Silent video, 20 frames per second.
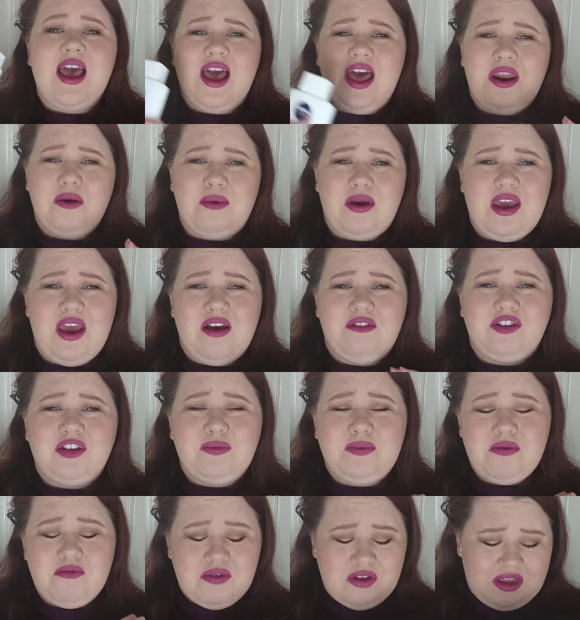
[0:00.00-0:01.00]
Anyway, I've
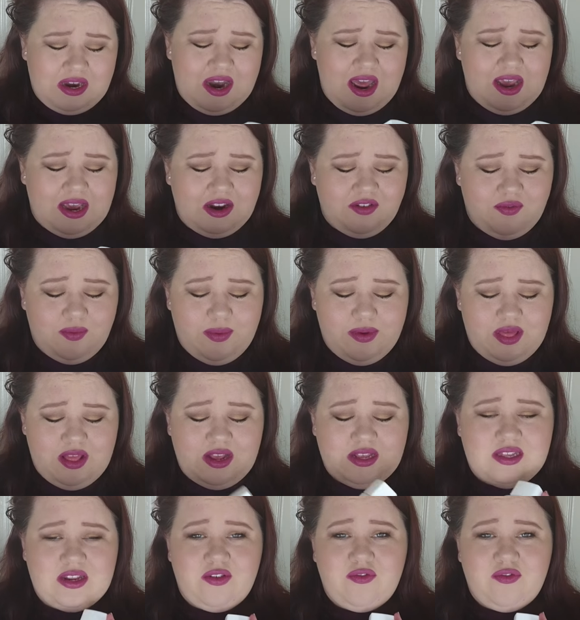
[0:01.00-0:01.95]
just been really negative about this